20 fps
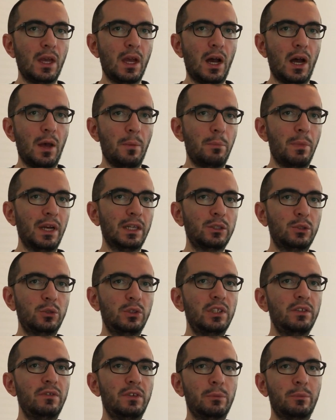I'm back to
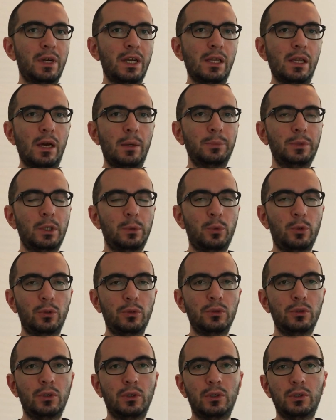leaving my laptop
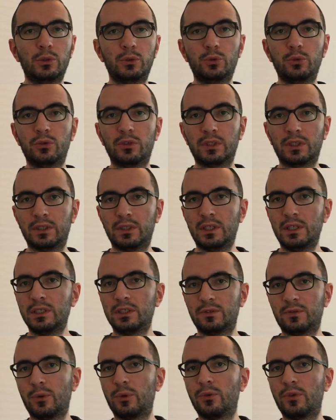on during the nights
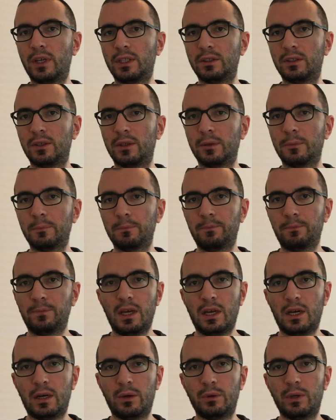for rendering.
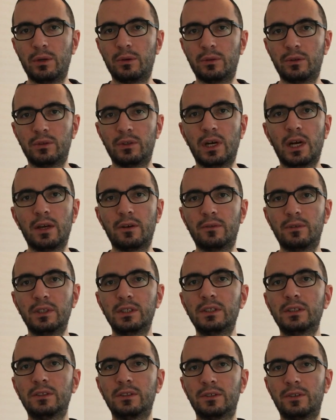However, I
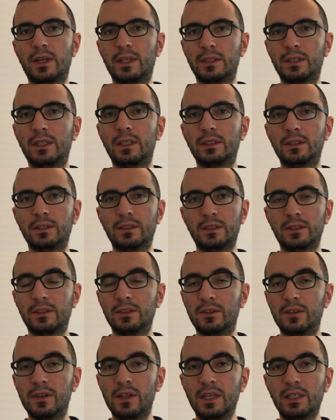recently read that the
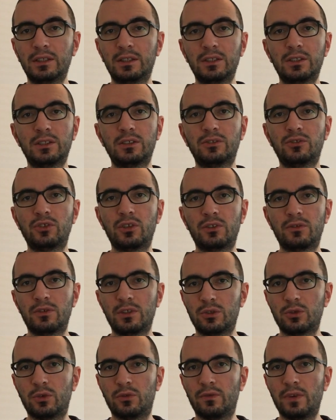latest
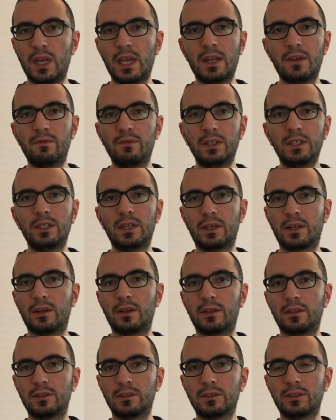generation of Nvidia
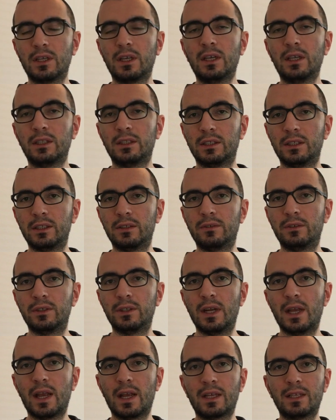cards
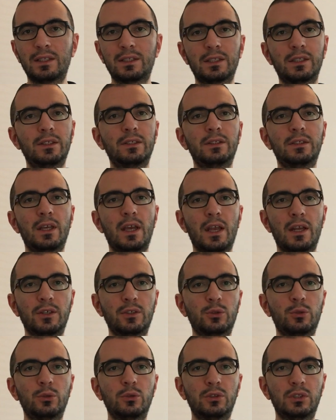deliver excellent
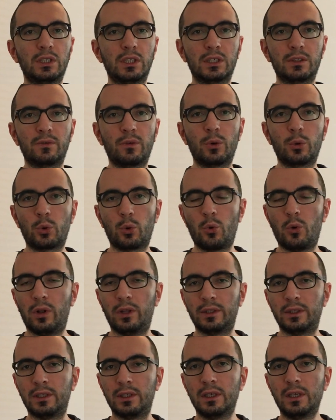H.264
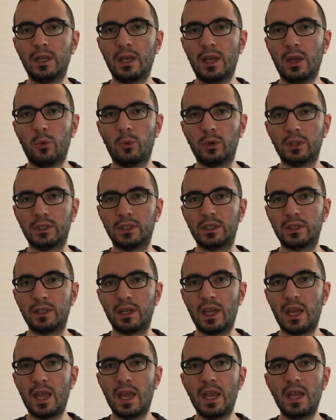quality with their
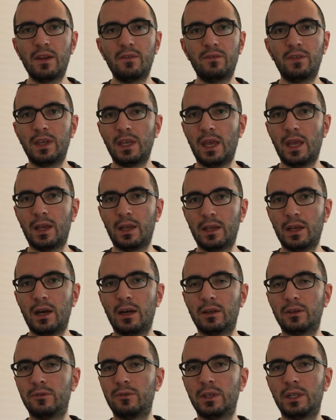NVENC
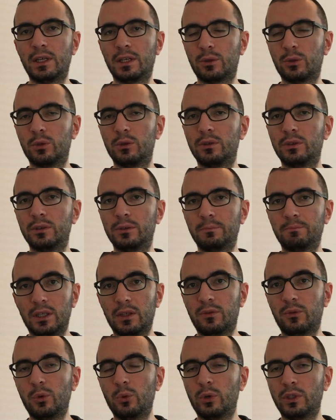hardware encoder.
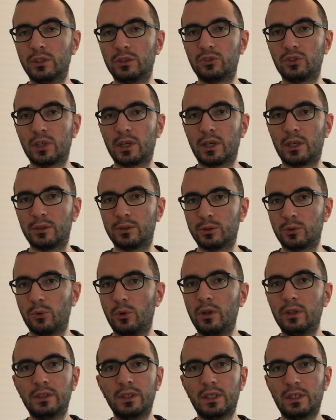If you want to check out the
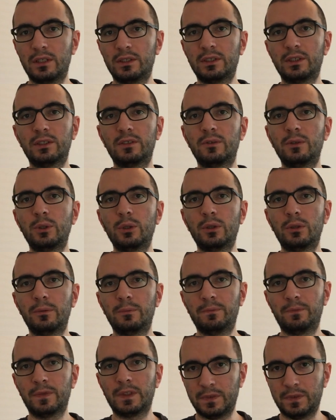quality analysis video,
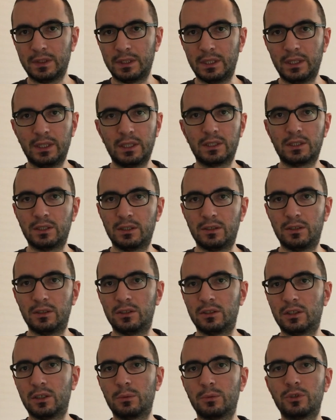the link is in the
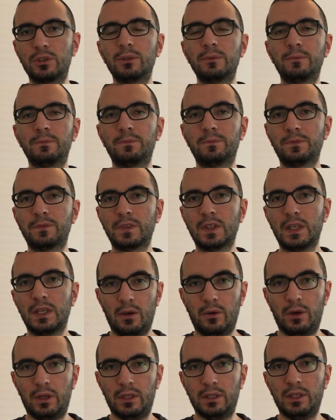description.
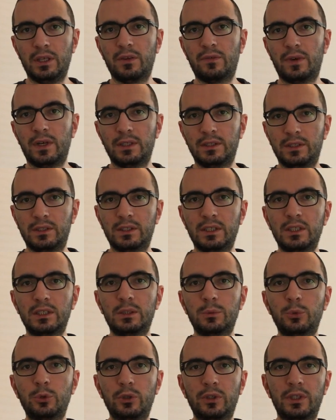Well, if I decide
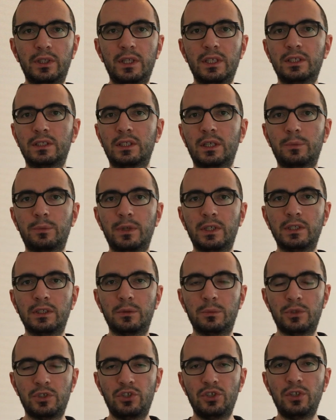to build a desktop
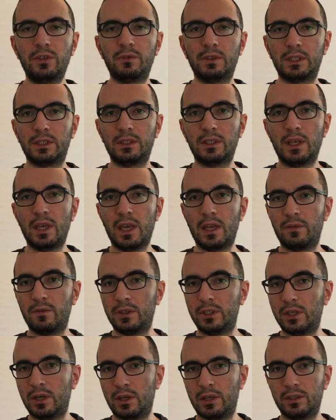render machine with
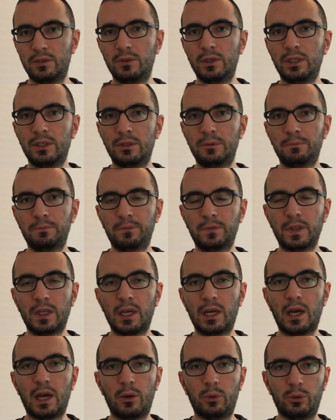Nvidia hardware,
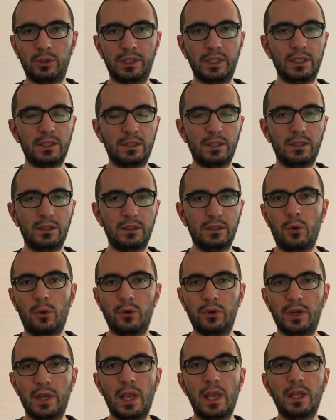I will test it
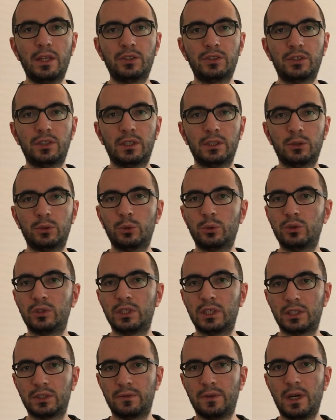on
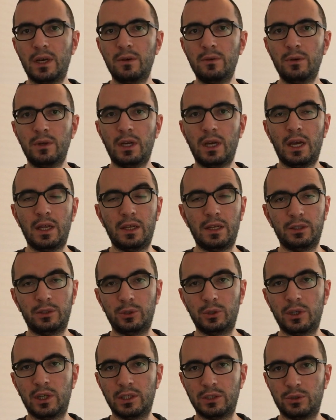H.265 and let
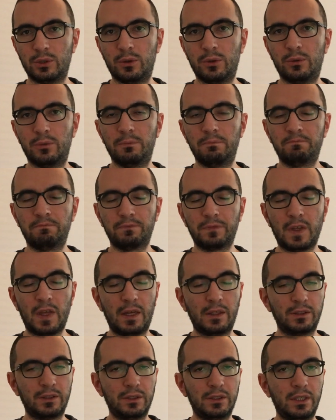you guys know.
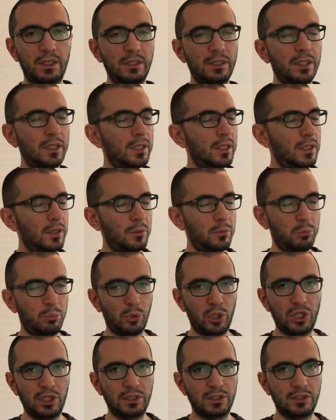Until then,
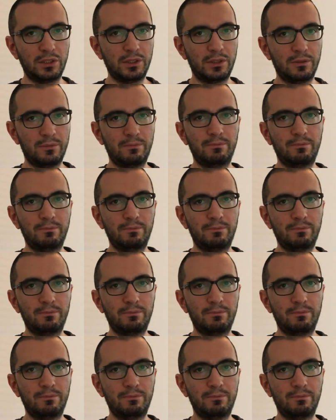peace.